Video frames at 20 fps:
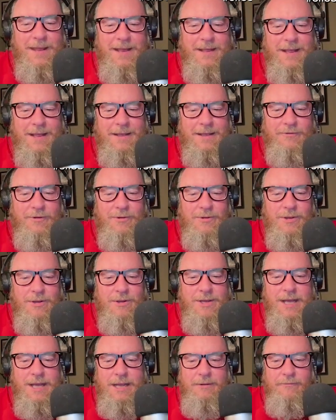if you're
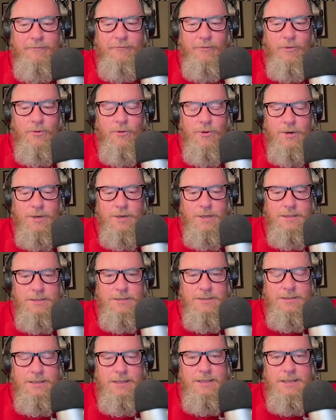looking for,
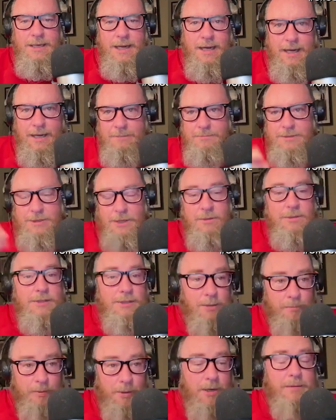
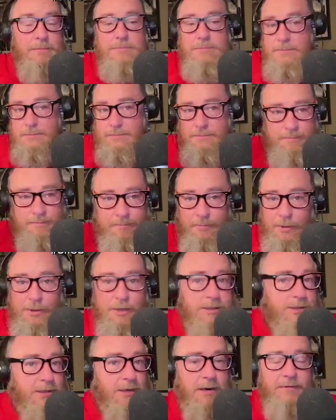so Bert
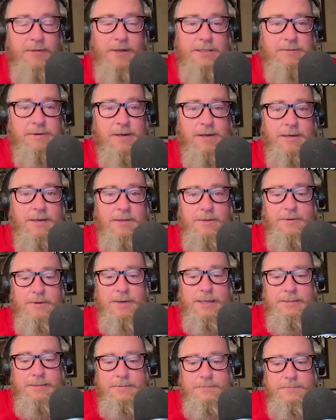is turning things around in
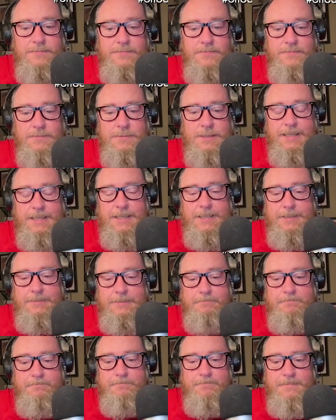Illinois.
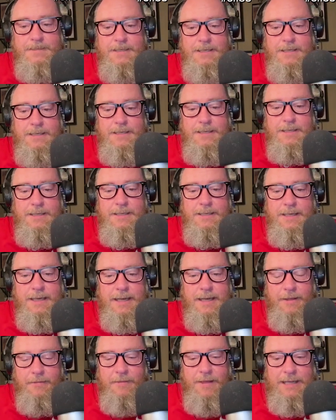Um,
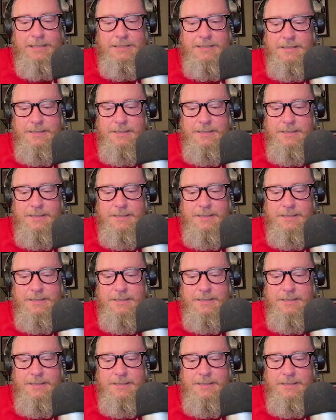and uh,